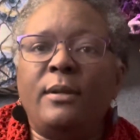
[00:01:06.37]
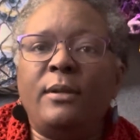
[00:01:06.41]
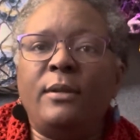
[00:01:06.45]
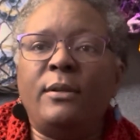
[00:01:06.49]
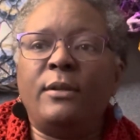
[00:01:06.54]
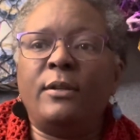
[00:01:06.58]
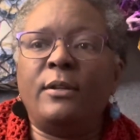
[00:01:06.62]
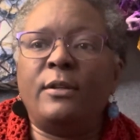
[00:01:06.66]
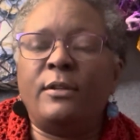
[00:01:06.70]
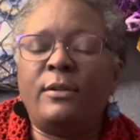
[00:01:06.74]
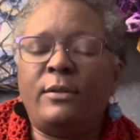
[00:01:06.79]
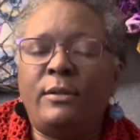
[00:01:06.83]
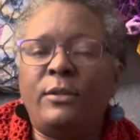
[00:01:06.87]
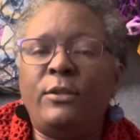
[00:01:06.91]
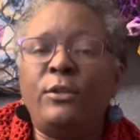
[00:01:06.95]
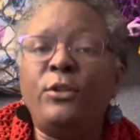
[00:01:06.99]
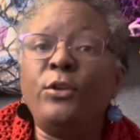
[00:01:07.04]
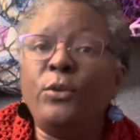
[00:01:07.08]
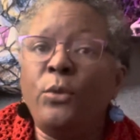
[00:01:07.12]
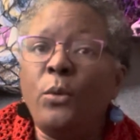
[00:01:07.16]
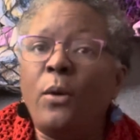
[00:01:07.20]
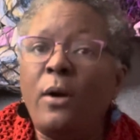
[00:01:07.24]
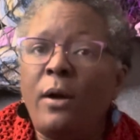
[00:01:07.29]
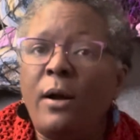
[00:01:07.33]
the
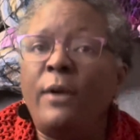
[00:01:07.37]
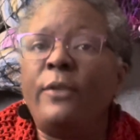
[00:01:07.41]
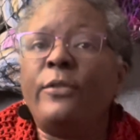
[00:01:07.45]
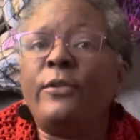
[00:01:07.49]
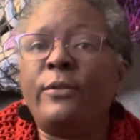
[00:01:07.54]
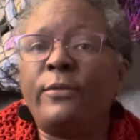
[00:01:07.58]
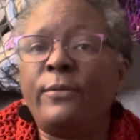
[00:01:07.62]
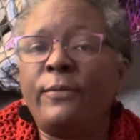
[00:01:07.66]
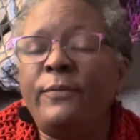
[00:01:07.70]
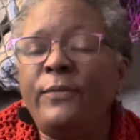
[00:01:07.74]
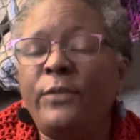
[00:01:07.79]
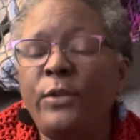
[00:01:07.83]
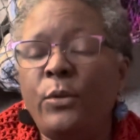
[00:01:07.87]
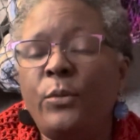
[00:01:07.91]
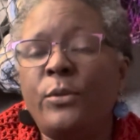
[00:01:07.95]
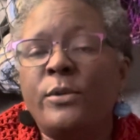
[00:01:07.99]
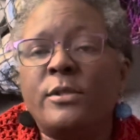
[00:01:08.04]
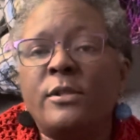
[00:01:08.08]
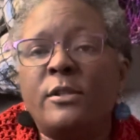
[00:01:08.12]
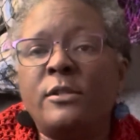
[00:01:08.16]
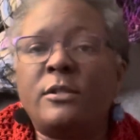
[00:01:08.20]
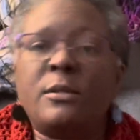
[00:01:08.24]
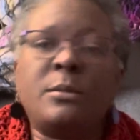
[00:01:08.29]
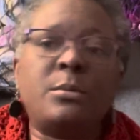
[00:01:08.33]
viewers
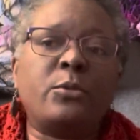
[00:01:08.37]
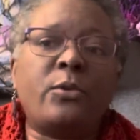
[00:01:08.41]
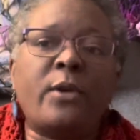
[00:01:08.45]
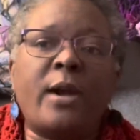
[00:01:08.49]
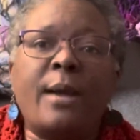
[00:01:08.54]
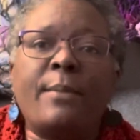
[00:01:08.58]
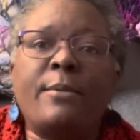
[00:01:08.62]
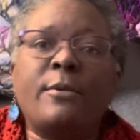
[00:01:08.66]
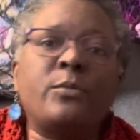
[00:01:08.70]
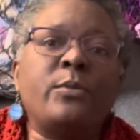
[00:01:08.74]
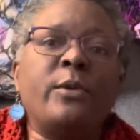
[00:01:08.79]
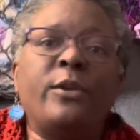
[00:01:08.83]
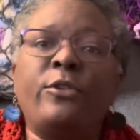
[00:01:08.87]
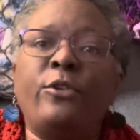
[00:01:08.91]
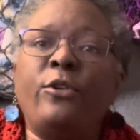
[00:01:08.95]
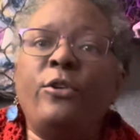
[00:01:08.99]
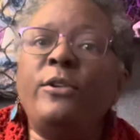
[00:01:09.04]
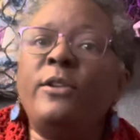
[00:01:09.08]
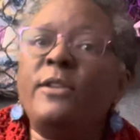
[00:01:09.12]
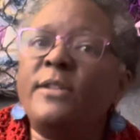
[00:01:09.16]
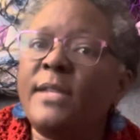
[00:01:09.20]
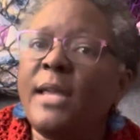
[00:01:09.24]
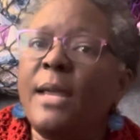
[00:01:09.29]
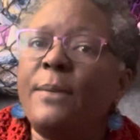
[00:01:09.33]
and subscribers, whether you're in
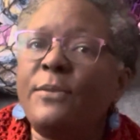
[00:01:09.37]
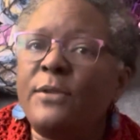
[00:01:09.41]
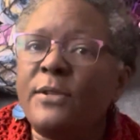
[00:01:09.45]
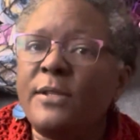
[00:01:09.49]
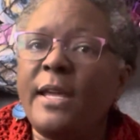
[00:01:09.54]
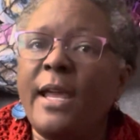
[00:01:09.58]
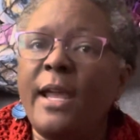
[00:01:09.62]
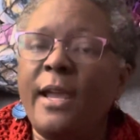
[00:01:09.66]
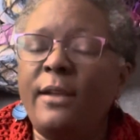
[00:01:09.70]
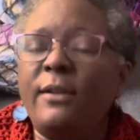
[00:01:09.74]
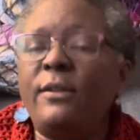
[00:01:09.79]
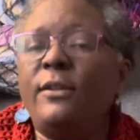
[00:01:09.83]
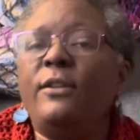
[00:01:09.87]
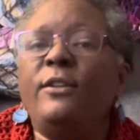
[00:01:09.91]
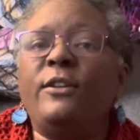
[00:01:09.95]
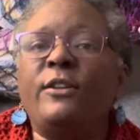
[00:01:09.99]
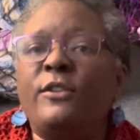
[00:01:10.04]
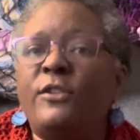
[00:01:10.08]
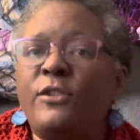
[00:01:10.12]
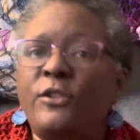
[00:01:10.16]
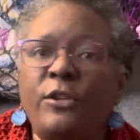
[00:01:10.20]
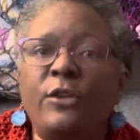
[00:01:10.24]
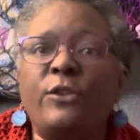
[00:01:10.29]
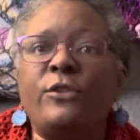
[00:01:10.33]
the same state, you can
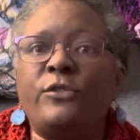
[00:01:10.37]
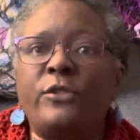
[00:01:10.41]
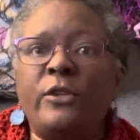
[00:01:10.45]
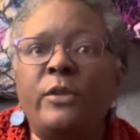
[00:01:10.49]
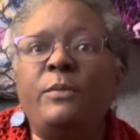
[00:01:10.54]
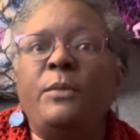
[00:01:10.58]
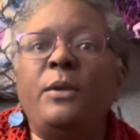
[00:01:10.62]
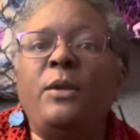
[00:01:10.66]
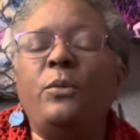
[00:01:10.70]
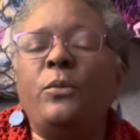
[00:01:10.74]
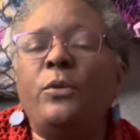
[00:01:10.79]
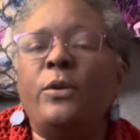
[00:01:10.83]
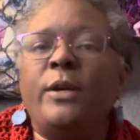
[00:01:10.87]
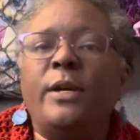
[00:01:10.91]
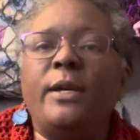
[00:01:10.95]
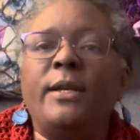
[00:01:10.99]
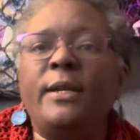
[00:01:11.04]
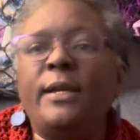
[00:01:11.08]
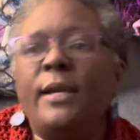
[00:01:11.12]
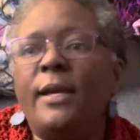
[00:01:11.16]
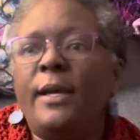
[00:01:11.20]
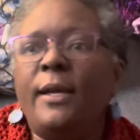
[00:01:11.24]
still send me one.